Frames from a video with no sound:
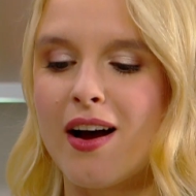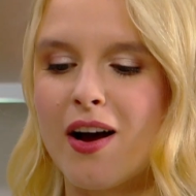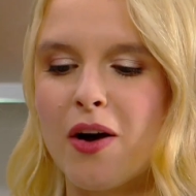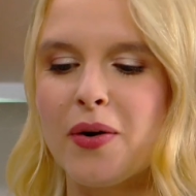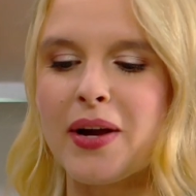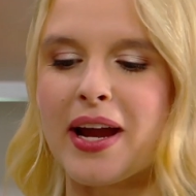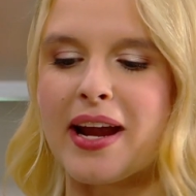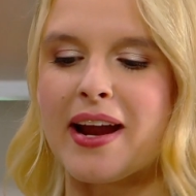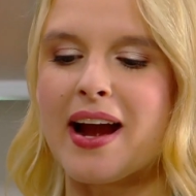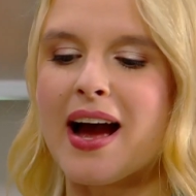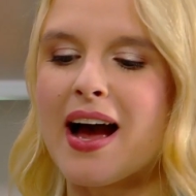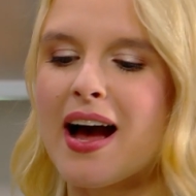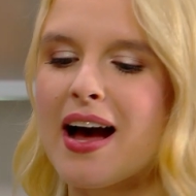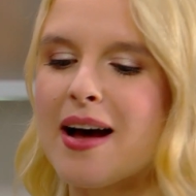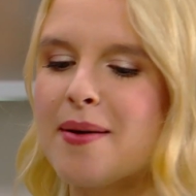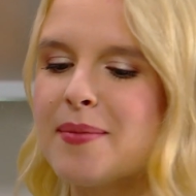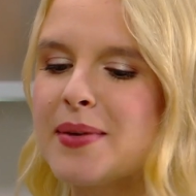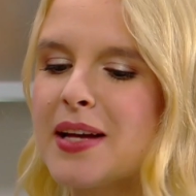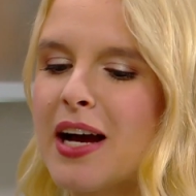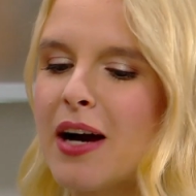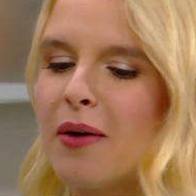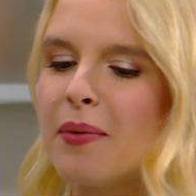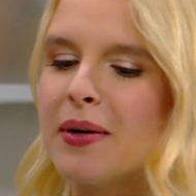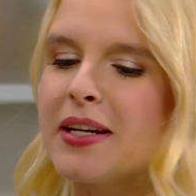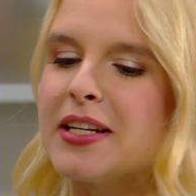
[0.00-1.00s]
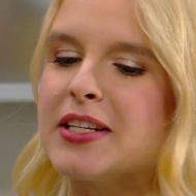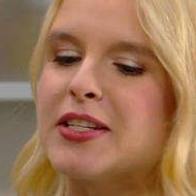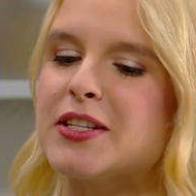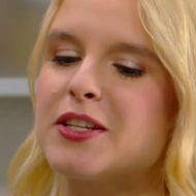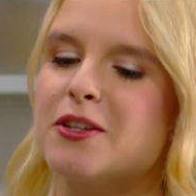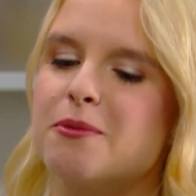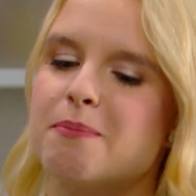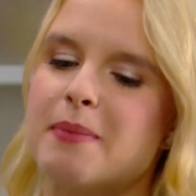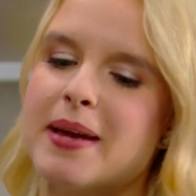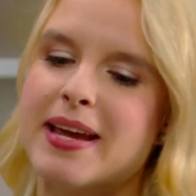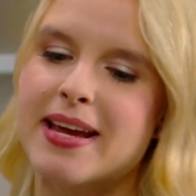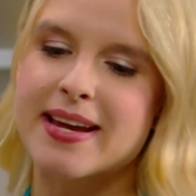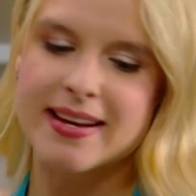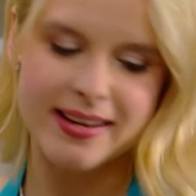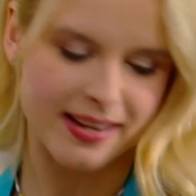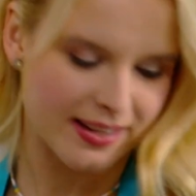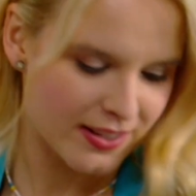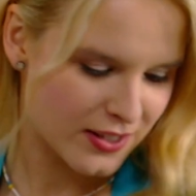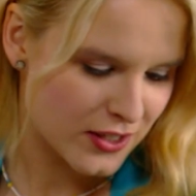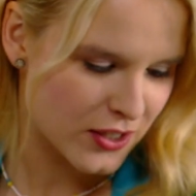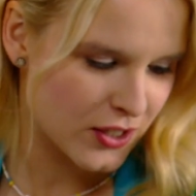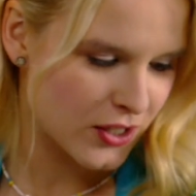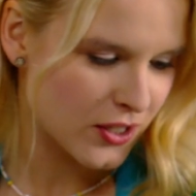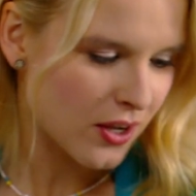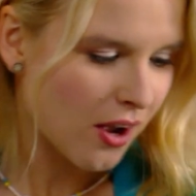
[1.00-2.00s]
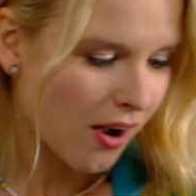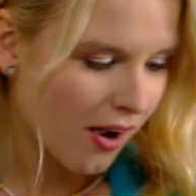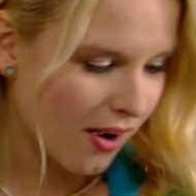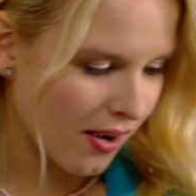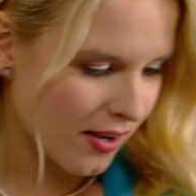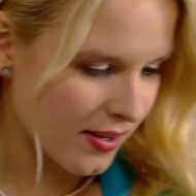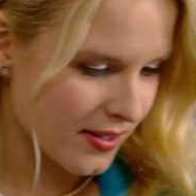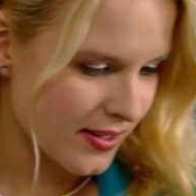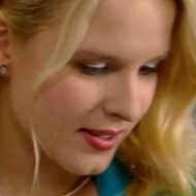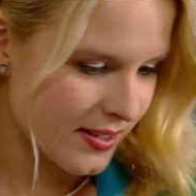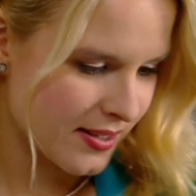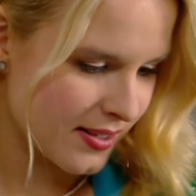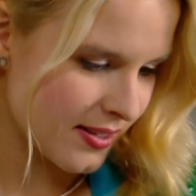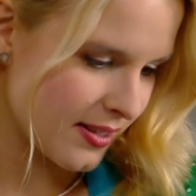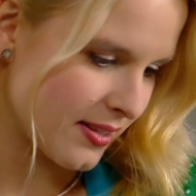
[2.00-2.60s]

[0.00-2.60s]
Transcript: Okay, I'm going to make a sauce